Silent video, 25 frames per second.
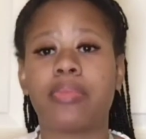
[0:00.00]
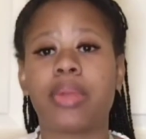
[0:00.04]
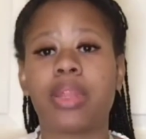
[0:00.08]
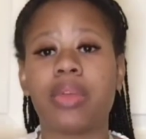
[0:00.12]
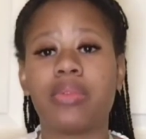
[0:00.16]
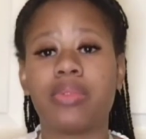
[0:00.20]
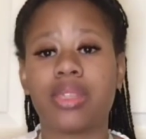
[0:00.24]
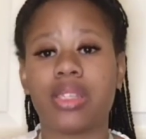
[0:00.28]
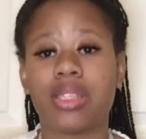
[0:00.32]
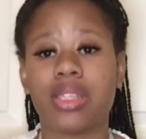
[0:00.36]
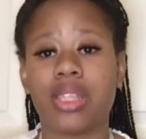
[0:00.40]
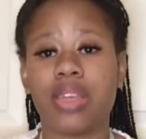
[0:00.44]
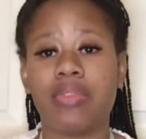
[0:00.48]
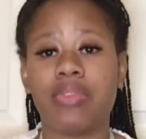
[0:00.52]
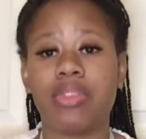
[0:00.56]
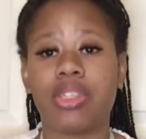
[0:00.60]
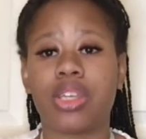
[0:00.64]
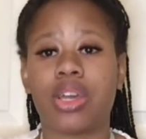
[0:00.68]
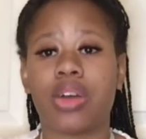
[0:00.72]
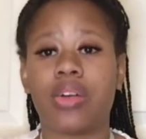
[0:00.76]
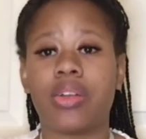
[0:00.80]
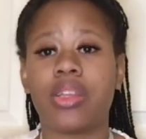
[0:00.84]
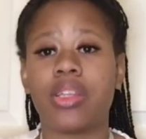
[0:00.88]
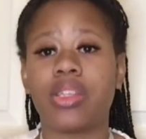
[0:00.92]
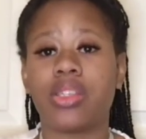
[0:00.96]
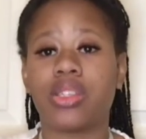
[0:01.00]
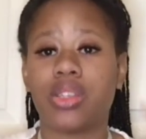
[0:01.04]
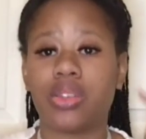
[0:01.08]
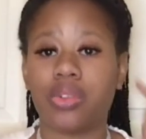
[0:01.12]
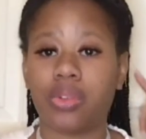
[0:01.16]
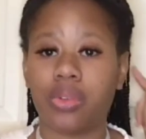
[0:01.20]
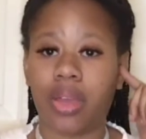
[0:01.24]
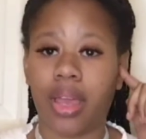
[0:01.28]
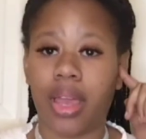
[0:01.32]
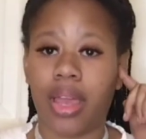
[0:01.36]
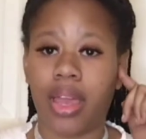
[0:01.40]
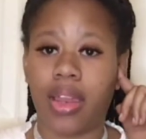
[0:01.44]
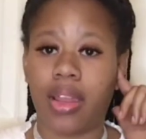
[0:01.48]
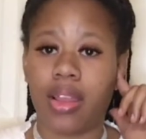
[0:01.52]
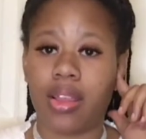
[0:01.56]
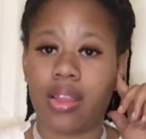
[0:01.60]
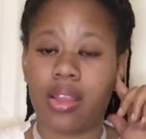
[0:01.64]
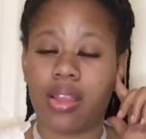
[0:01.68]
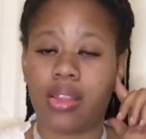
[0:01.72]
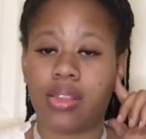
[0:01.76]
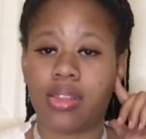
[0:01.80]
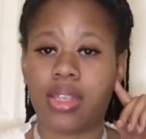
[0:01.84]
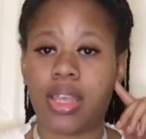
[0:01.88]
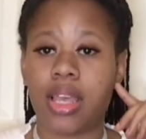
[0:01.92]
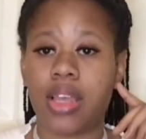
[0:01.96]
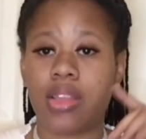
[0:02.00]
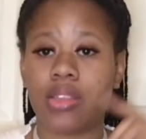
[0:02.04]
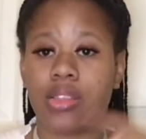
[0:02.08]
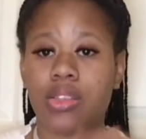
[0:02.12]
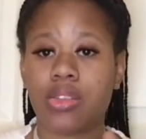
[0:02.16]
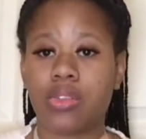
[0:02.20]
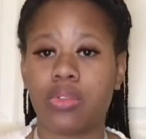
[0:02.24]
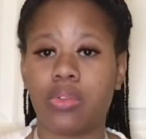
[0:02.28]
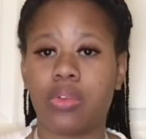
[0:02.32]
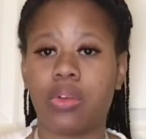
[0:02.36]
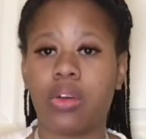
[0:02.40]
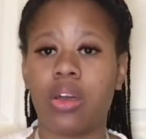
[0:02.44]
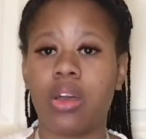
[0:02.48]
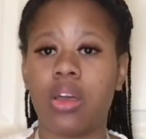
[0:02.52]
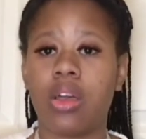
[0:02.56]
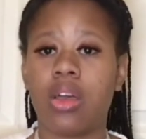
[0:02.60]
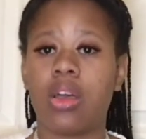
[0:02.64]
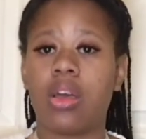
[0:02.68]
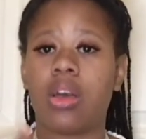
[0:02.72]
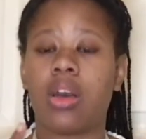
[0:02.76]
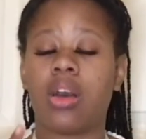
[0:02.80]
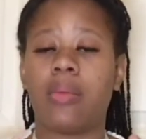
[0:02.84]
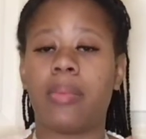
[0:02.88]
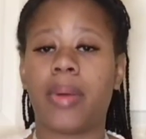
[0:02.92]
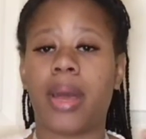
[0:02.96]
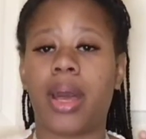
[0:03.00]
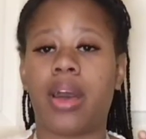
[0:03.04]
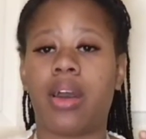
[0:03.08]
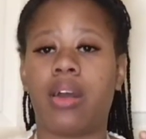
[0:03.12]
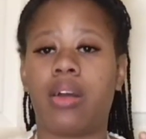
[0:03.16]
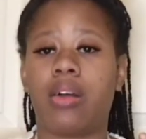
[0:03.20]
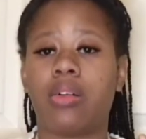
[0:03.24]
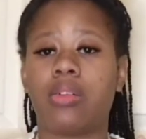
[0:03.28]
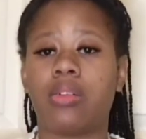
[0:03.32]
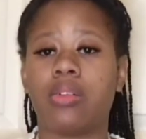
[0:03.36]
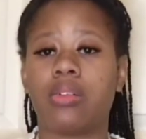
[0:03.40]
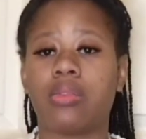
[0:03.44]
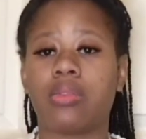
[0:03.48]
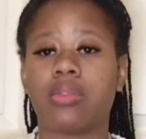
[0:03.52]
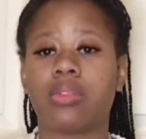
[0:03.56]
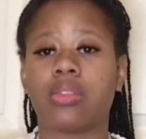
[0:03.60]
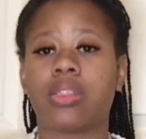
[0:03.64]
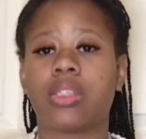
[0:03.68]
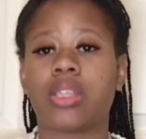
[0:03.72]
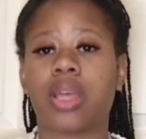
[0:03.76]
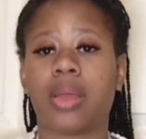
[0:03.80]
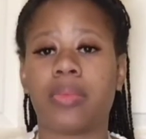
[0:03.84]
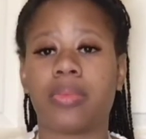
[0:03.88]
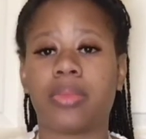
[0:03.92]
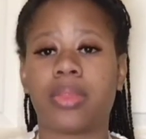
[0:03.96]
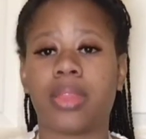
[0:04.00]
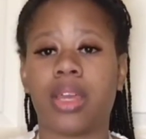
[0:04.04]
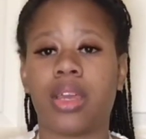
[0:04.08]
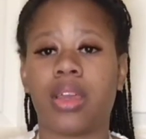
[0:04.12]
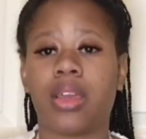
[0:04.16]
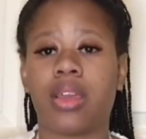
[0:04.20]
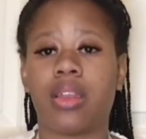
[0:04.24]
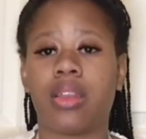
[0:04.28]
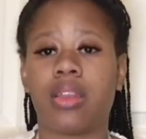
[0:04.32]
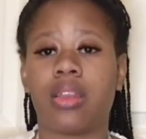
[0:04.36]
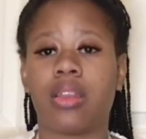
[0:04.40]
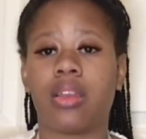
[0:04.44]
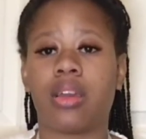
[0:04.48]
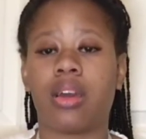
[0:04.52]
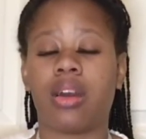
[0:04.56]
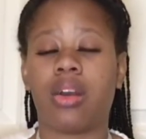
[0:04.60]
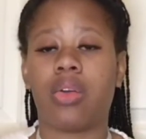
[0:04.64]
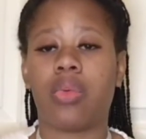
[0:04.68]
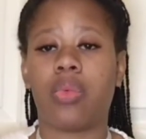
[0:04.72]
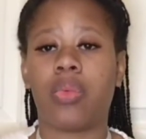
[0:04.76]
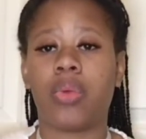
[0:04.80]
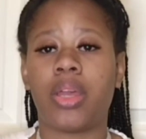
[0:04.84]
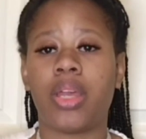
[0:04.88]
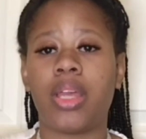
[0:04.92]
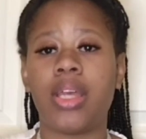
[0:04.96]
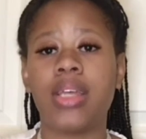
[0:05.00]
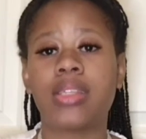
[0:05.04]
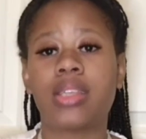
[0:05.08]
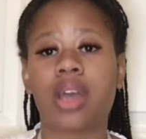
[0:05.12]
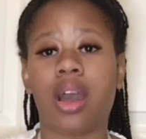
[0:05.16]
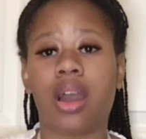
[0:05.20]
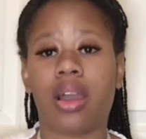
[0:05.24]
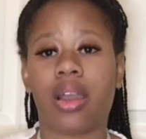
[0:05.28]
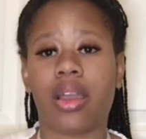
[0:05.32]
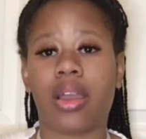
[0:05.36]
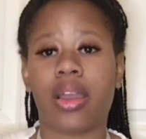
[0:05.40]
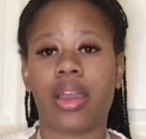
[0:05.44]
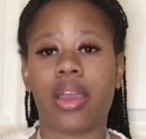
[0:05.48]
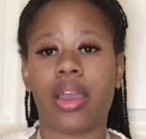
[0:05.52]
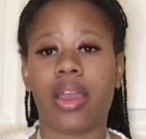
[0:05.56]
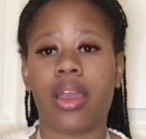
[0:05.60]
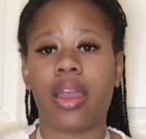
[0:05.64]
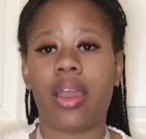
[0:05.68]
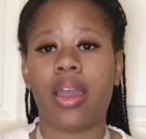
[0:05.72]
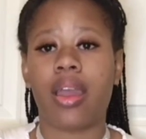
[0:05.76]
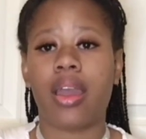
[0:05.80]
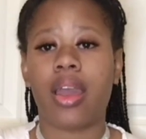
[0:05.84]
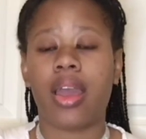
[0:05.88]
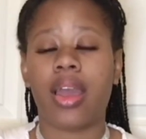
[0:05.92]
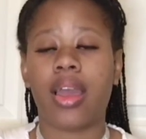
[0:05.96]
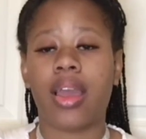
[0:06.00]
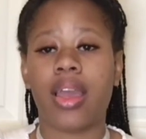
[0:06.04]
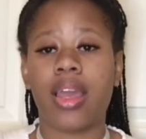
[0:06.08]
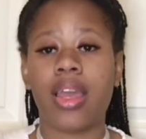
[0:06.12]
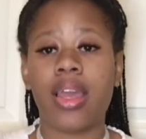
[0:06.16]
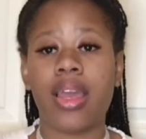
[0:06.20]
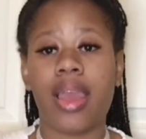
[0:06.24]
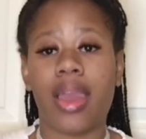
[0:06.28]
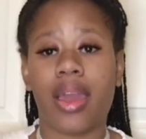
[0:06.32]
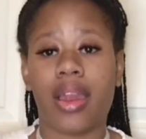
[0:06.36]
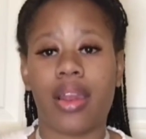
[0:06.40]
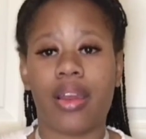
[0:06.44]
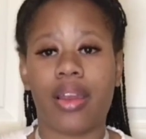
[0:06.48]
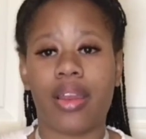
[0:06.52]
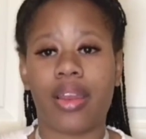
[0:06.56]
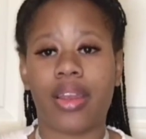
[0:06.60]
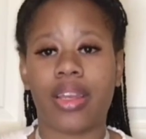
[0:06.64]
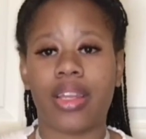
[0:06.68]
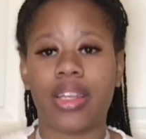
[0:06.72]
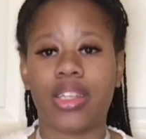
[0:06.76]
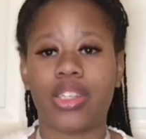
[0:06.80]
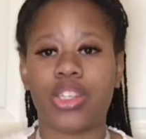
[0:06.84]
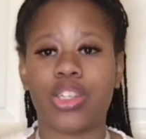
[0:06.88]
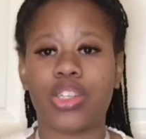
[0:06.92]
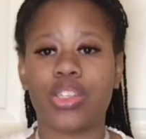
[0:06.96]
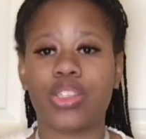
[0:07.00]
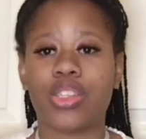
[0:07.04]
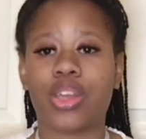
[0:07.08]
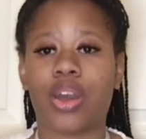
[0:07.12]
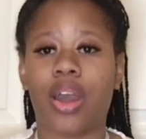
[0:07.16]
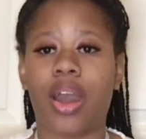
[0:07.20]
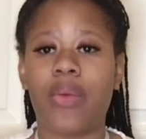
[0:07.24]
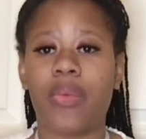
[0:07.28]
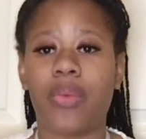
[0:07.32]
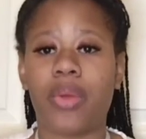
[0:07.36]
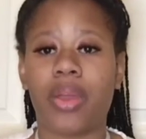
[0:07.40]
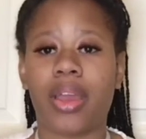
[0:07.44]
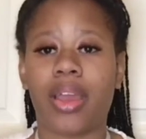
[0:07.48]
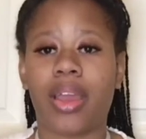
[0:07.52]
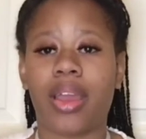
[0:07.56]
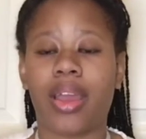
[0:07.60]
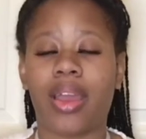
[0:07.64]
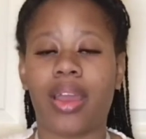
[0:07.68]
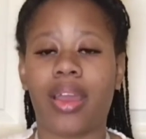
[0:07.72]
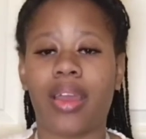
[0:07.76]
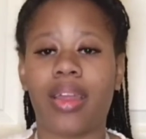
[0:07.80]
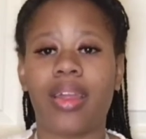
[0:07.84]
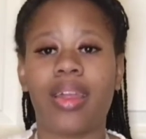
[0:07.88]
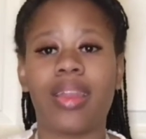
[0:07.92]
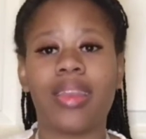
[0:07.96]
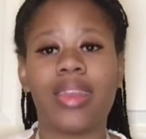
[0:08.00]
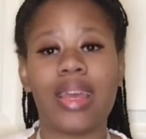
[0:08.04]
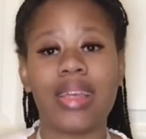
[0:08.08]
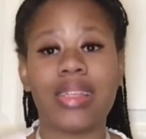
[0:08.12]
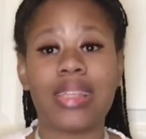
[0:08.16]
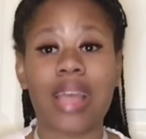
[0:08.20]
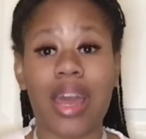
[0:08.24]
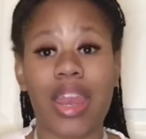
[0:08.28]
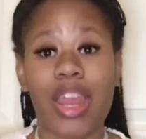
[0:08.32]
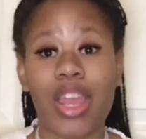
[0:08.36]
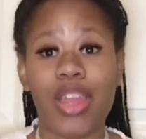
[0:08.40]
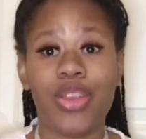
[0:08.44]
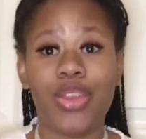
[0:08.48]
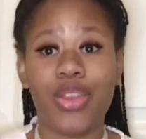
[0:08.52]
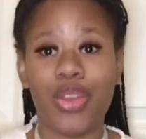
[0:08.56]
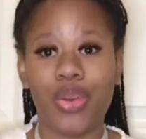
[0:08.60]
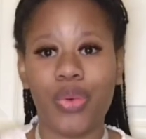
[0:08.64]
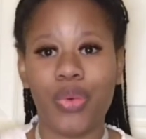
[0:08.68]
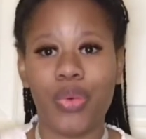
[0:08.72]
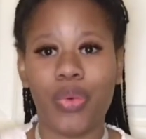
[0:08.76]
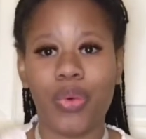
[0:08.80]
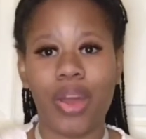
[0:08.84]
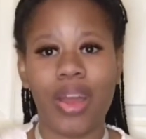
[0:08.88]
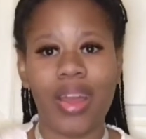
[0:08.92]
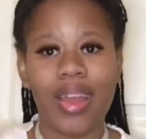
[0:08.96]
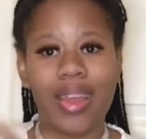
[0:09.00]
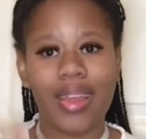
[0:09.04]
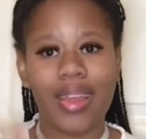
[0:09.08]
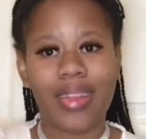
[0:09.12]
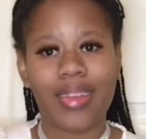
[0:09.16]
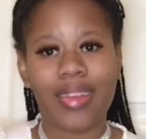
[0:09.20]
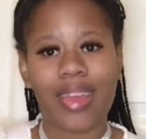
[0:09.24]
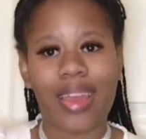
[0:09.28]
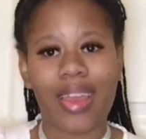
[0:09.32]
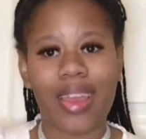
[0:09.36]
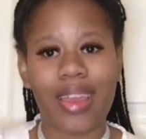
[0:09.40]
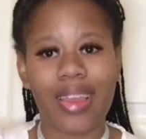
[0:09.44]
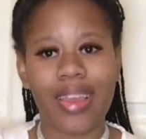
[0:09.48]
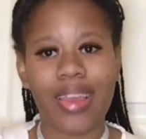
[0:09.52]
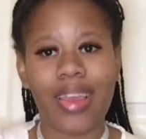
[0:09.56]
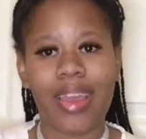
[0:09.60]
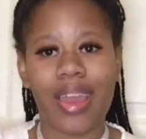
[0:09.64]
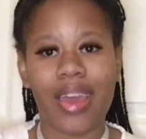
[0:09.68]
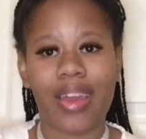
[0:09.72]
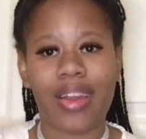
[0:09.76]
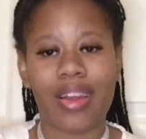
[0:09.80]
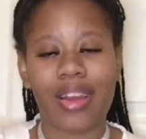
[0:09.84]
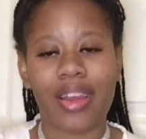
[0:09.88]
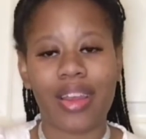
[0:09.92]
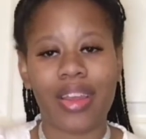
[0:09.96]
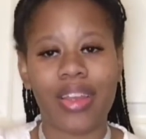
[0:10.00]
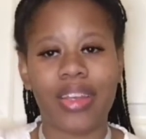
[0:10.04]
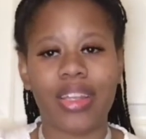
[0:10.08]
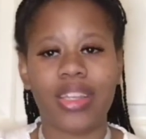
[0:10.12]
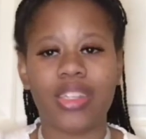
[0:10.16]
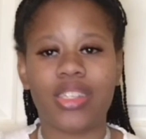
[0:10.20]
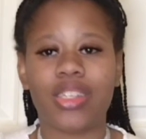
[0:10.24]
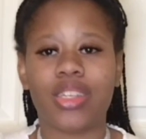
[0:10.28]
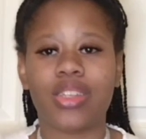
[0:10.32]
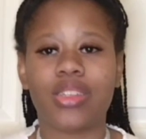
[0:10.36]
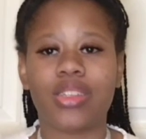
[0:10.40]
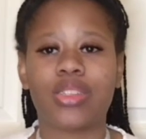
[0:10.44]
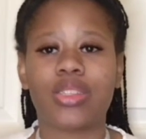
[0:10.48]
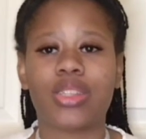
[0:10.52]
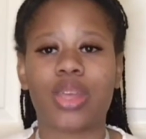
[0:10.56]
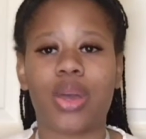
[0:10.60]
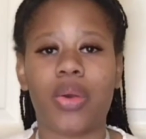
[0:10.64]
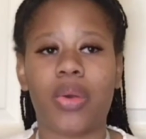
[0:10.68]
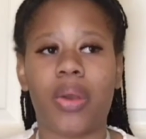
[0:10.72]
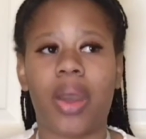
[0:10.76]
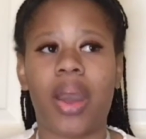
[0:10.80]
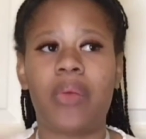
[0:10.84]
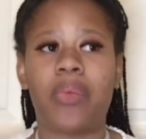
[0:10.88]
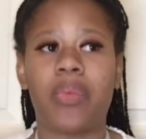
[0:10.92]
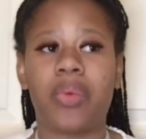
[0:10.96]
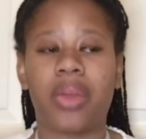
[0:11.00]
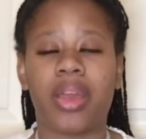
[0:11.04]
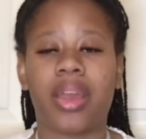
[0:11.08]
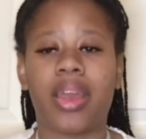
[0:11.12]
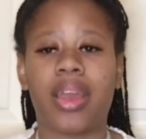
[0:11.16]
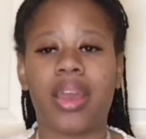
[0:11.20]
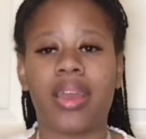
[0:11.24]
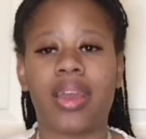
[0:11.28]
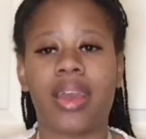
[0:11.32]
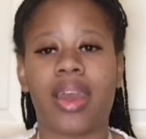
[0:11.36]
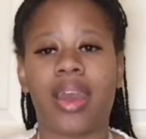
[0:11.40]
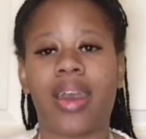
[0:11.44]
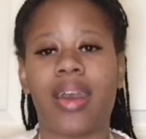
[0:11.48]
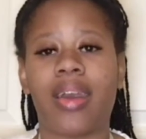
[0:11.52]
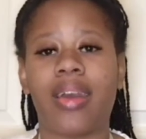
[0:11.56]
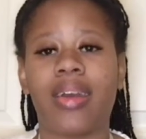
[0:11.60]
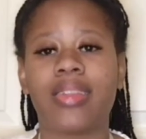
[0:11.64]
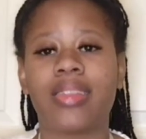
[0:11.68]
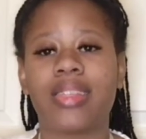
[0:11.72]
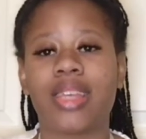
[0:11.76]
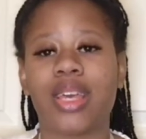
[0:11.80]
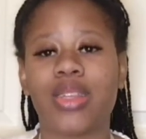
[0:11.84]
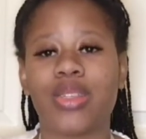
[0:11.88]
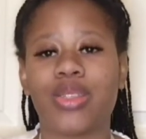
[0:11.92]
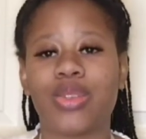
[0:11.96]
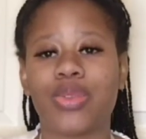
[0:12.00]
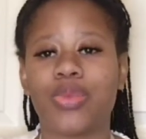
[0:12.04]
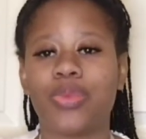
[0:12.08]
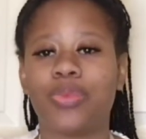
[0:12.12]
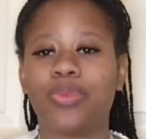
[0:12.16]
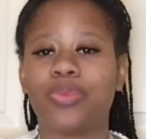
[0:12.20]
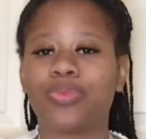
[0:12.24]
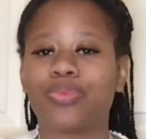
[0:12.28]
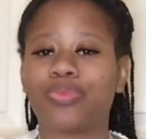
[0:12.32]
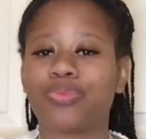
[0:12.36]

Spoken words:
But it was a TV show, and this dude had a tattoo about something with his heart. And he had a heart condition. So I went, and that's how they knew that he had a heart condition. So I went and got a tattoo